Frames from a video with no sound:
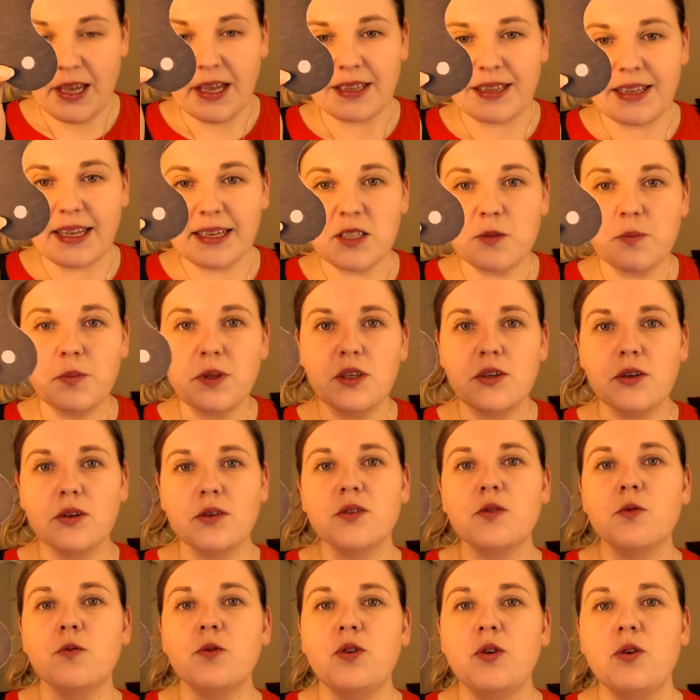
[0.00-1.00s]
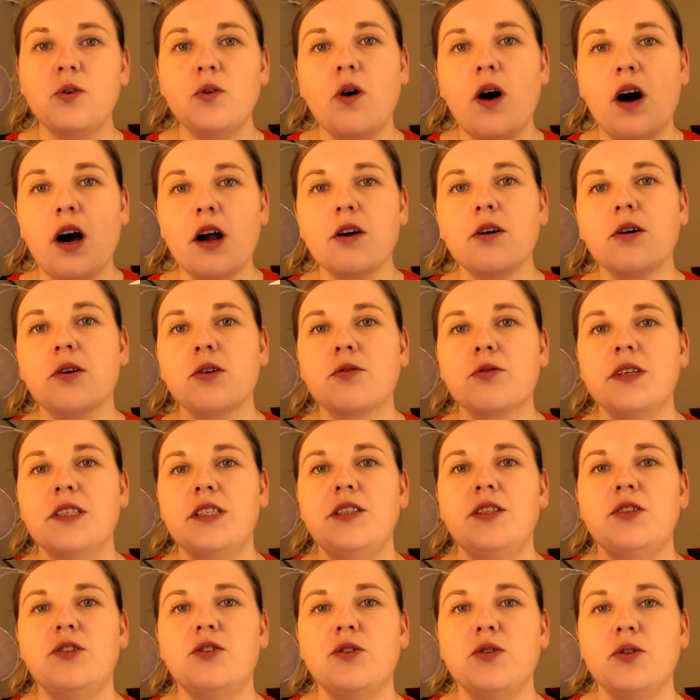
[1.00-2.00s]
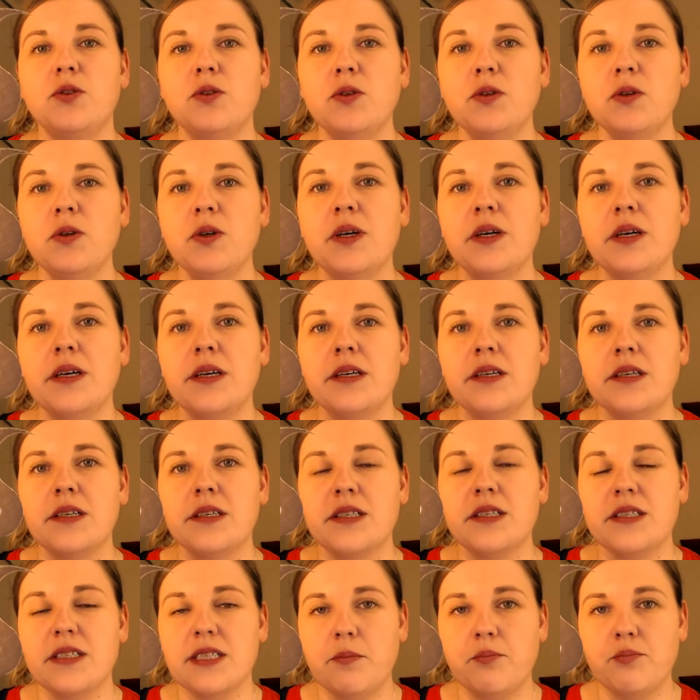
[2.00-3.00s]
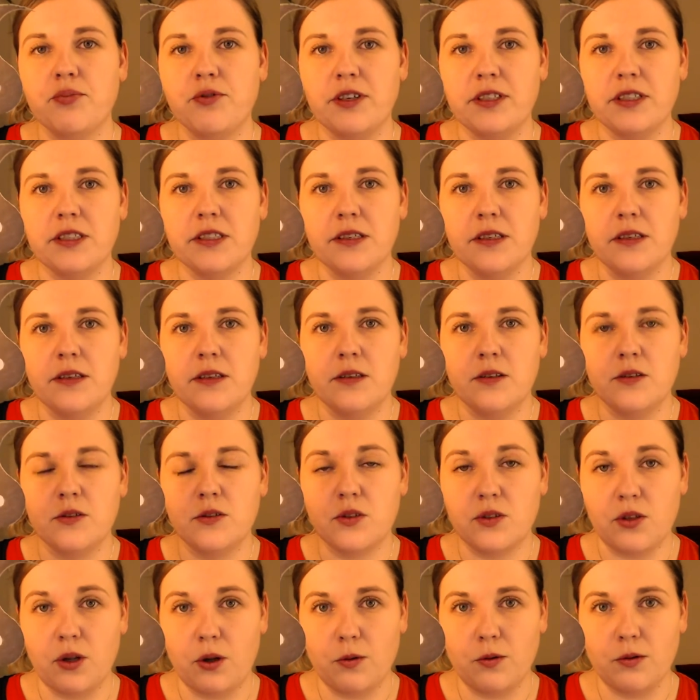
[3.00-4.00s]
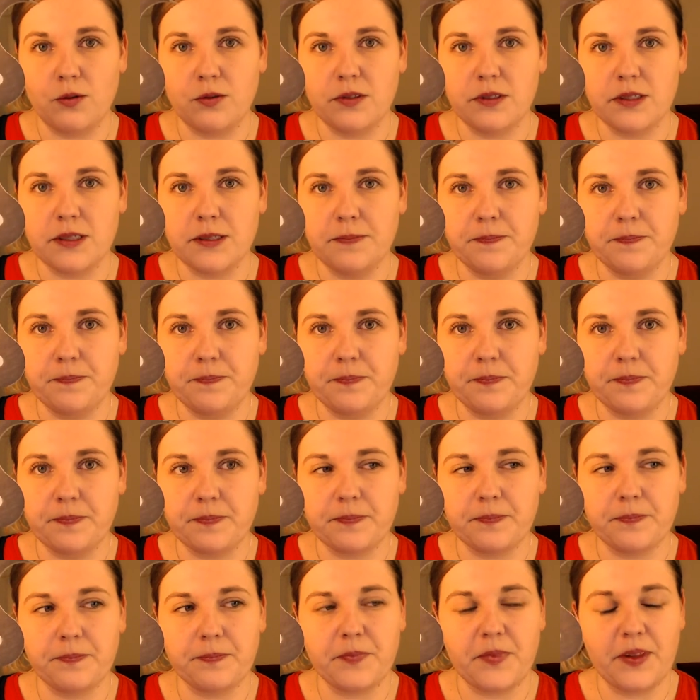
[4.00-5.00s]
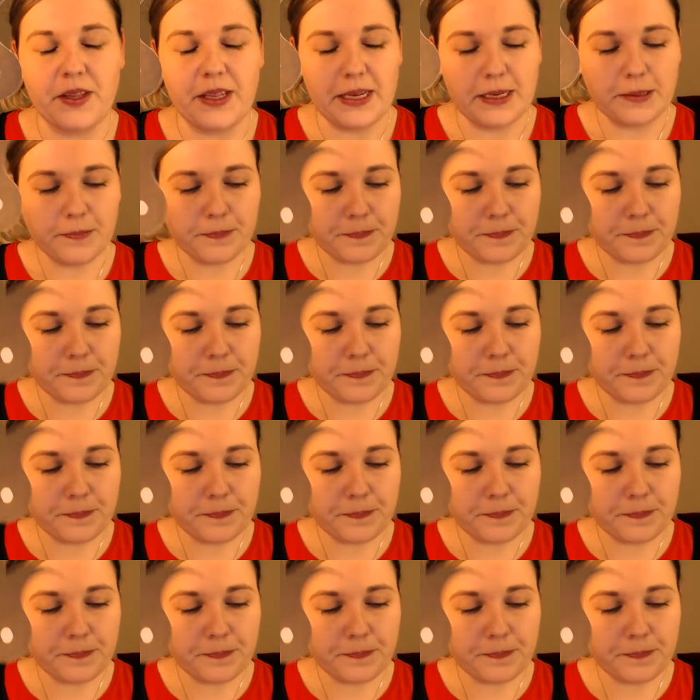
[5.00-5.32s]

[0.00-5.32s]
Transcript: That's because you are already two separate souls. Yeah?